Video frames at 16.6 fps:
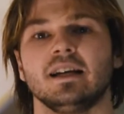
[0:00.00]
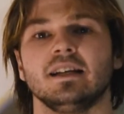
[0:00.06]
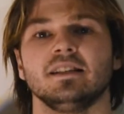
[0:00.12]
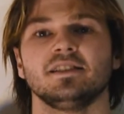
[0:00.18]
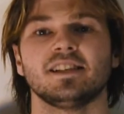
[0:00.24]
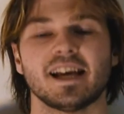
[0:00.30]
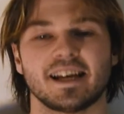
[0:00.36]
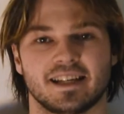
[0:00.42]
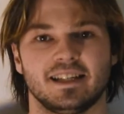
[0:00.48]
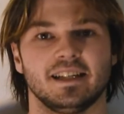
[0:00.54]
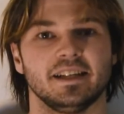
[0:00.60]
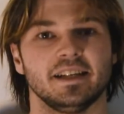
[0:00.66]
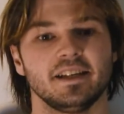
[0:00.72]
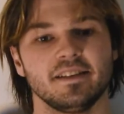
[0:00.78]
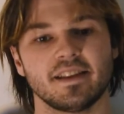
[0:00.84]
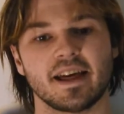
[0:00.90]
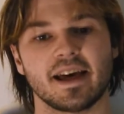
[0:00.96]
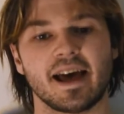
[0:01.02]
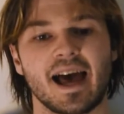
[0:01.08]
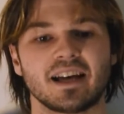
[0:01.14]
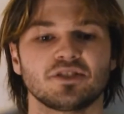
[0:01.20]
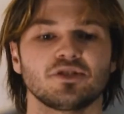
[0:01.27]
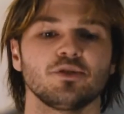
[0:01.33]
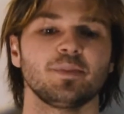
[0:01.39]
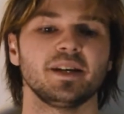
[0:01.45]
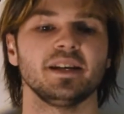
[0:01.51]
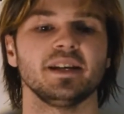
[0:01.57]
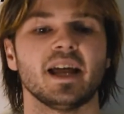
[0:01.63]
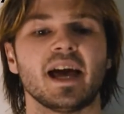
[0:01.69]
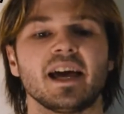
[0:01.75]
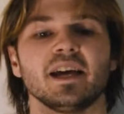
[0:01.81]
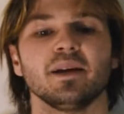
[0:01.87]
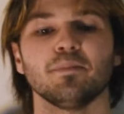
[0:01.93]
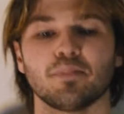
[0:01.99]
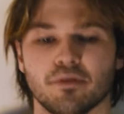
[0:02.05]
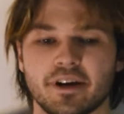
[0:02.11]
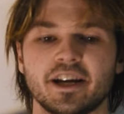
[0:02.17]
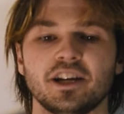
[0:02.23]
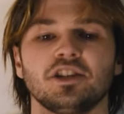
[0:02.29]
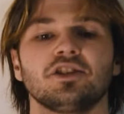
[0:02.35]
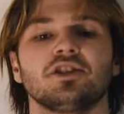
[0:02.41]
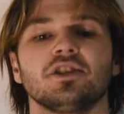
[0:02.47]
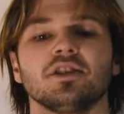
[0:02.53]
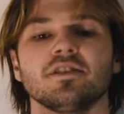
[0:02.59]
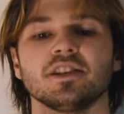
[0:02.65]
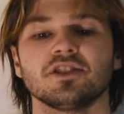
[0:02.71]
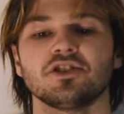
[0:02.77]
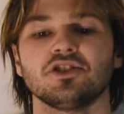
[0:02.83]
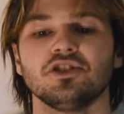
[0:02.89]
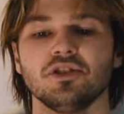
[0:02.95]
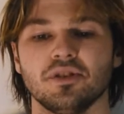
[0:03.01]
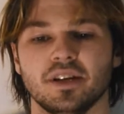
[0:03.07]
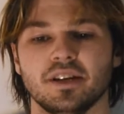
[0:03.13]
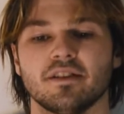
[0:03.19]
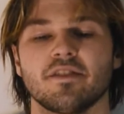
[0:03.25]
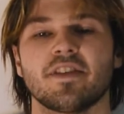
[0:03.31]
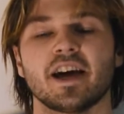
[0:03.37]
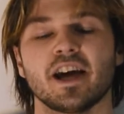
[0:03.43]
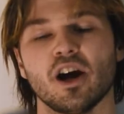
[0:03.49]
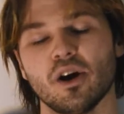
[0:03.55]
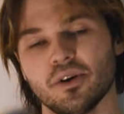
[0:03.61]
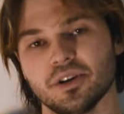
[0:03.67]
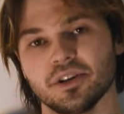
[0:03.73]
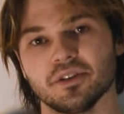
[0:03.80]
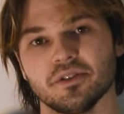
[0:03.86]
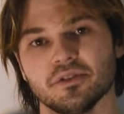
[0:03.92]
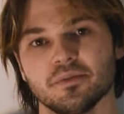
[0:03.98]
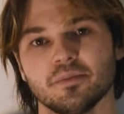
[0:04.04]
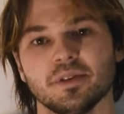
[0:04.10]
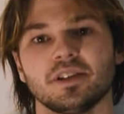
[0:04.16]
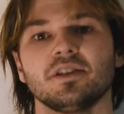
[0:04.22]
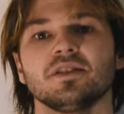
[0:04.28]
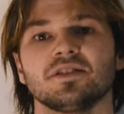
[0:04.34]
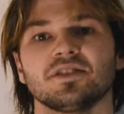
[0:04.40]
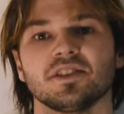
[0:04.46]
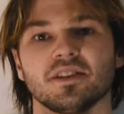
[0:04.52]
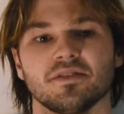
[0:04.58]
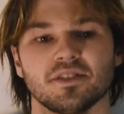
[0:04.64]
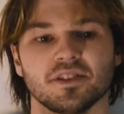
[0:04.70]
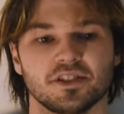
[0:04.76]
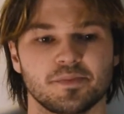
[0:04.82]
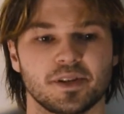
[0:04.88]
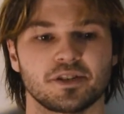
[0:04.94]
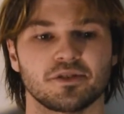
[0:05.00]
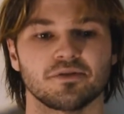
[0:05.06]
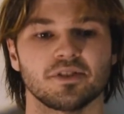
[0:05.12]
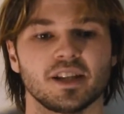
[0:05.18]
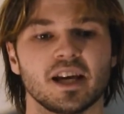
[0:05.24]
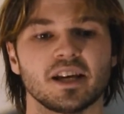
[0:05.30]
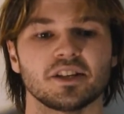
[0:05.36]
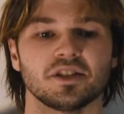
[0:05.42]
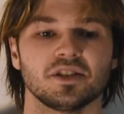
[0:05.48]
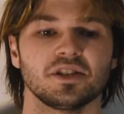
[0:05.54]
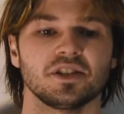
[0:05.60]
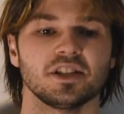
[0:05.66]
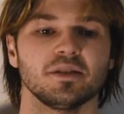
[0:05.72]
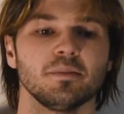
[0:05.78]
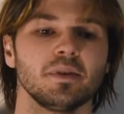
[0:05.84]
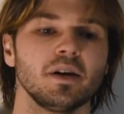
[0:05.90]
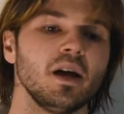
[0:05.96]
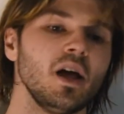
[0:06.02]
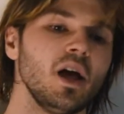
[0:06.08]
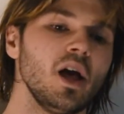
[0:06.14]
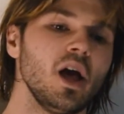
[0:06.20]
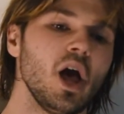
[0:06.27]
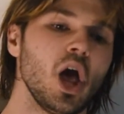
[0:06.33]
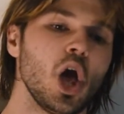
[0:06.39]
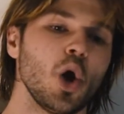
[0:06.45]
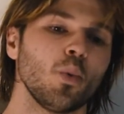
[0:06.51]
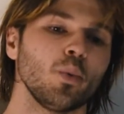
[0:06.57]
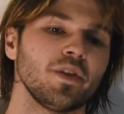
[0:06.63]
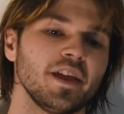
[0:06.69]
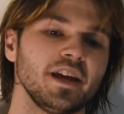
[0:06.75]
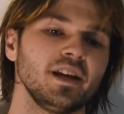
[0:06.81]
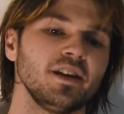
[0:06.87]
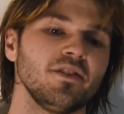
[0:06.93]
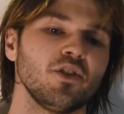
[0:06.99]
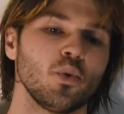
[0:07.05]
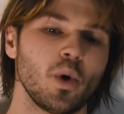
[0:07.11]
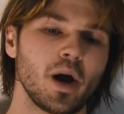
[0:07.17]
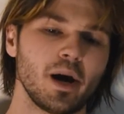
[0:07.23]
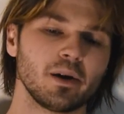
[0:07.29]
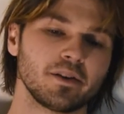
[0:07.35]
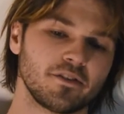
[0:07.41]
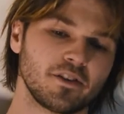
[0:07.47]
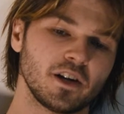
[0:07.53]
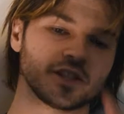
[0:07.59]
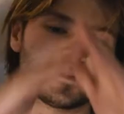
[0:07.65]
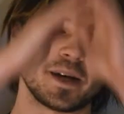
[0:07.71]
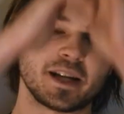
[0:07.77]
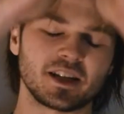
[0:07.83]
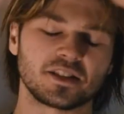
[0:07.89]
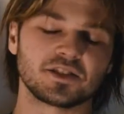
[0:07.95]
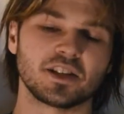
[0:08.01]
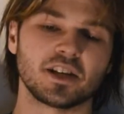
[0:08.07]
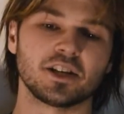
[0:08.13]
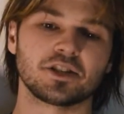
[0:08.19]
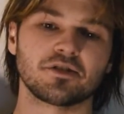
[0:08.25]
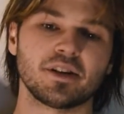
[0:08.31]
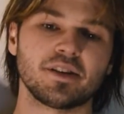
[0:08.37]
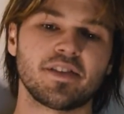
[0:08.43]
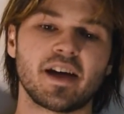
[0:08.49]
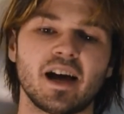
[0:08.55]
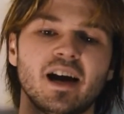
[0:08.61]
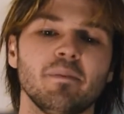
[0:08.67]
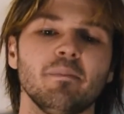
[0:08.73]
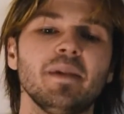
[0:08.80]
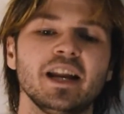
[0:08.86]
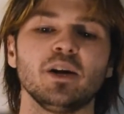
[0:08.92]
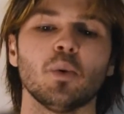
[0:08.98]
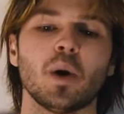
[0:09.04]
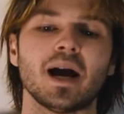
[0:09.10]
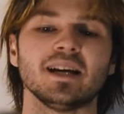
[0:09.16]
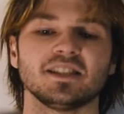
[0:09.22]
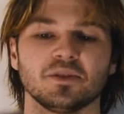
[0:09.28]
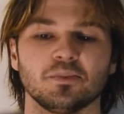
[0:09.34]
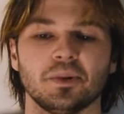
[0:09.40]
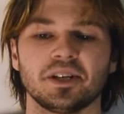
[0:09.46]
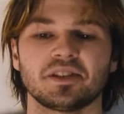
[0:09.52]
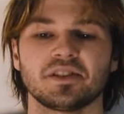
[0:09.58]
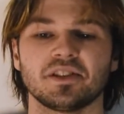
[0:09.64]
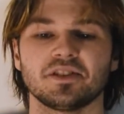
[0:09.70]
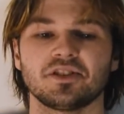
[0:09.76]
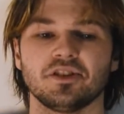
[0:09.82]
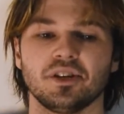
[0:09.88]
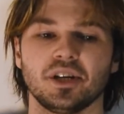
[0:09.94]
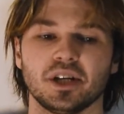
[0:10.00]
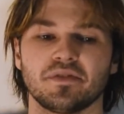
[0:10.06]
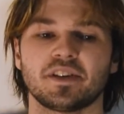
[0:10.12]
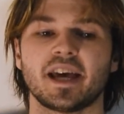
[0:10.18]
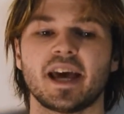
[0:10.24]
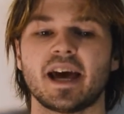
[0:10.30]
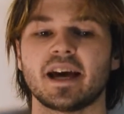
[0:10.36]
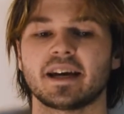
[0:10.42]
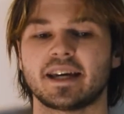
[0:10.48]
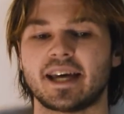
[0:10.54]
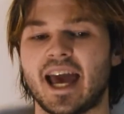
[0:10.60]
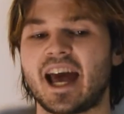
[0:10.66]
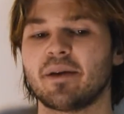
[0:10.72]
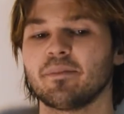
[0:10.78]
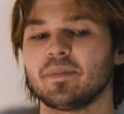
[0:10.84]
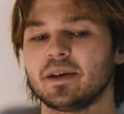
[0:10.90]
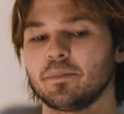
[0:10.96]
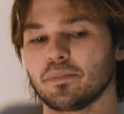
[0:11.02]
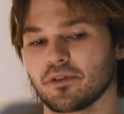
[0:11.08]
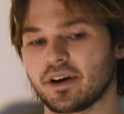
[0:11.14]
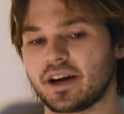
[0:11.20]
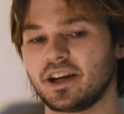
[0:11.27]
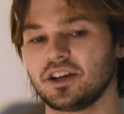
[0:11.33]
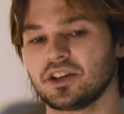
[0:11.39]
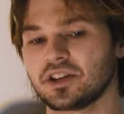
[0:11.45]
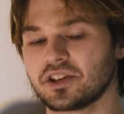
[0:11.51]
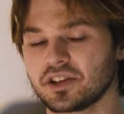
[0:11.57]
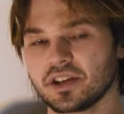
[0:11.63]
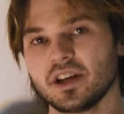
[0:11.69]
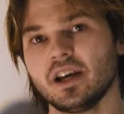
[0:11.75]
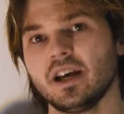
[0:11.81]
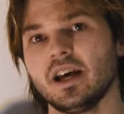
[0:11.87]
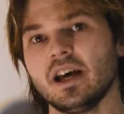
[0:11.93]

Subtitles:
Secondly, there has to have been a breach to this duty that they owe you because of the special relationship. Within the world of cosmetic surgery, there are many ways in which this duty of care can be breached.